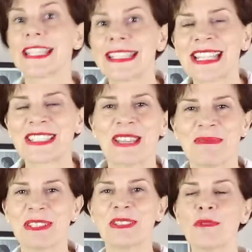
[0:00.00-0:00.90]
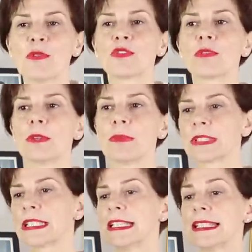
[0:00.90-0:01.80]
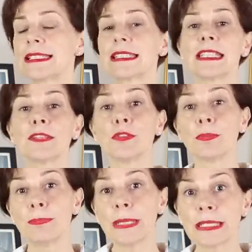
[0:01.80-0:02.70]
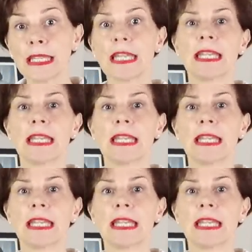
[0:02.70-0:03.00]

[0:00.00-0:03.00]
10 items in your wardrobe, but let's say if you pick